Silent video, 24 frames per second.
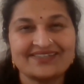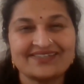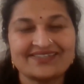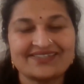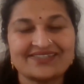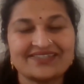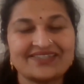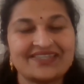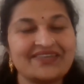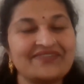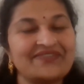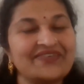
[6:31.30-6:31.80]

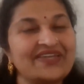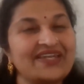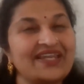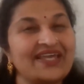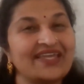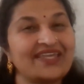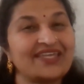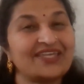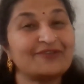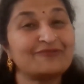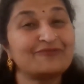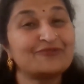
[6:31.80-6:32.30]
So they were
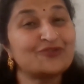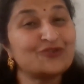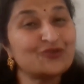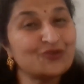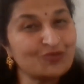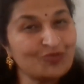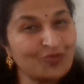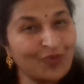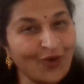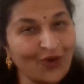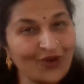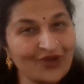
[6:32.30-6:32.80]
like, If two
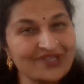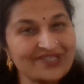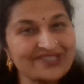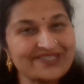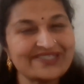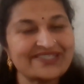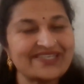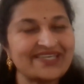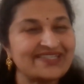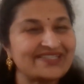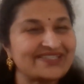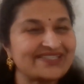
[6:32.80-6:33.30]

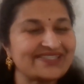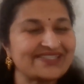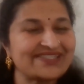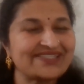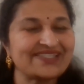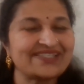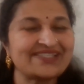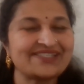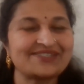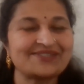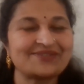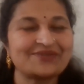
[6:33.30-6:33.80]
boys can
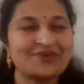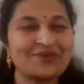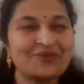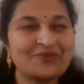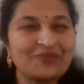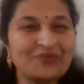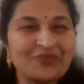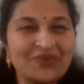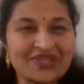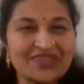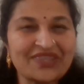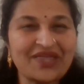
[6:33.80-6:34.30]
sit
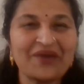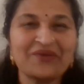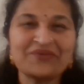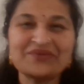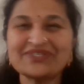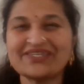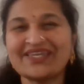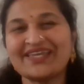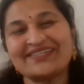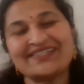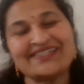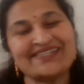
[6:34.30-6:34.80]

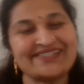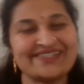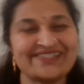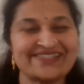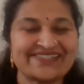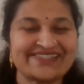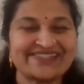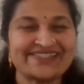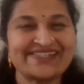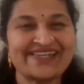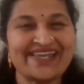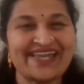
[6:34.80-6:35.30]
without getting
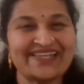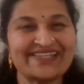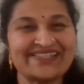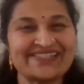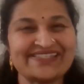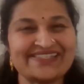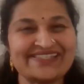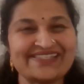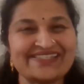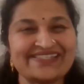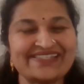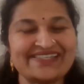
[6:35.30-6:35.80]

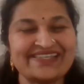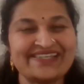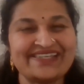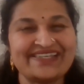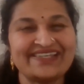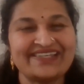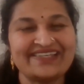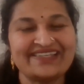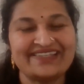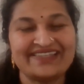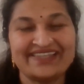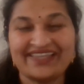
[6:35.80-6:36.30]
distracted,
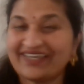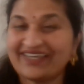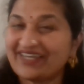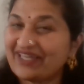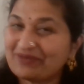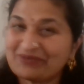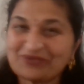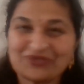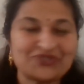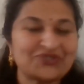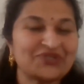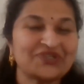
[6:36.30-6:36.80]
then
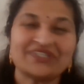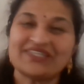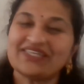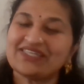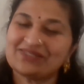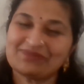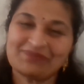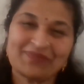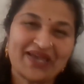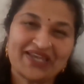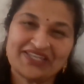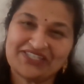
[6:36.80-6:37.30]
I'm sure
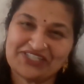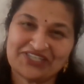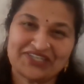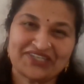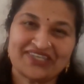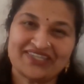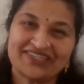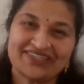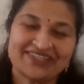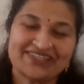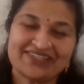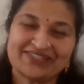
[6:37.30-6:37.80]
there's
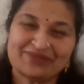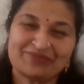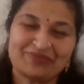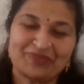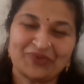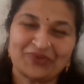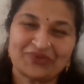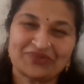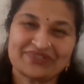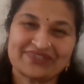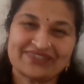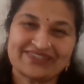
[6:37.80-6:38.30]
magic in these
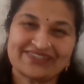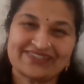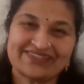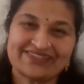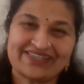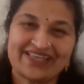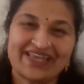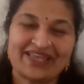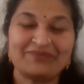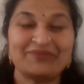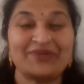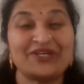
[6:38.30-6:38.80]
books.
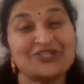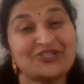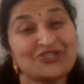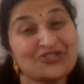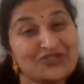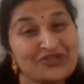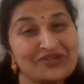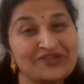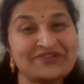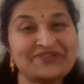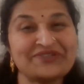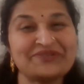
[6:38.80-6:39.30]
And my
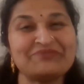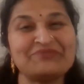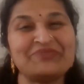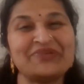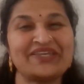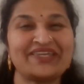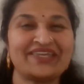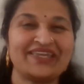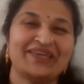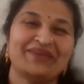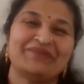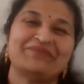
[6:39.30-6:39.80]
children
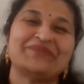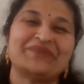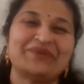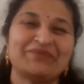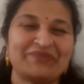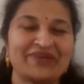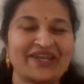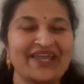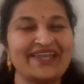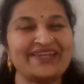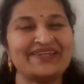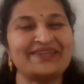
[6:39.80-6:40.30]
became the
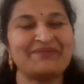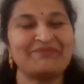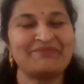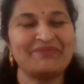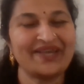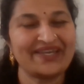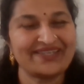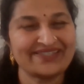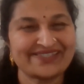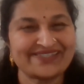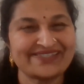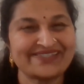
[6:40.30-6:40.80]
brand
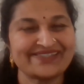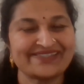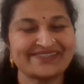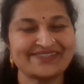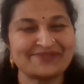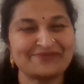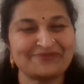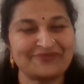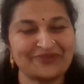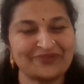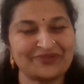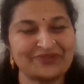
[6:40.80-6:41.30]

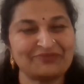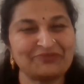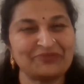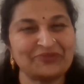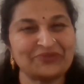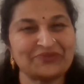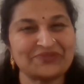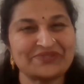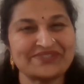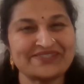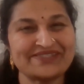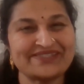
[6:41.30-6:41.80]
ambassadors for the
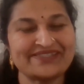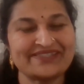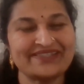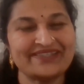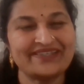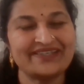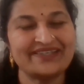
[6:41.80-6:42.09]
books.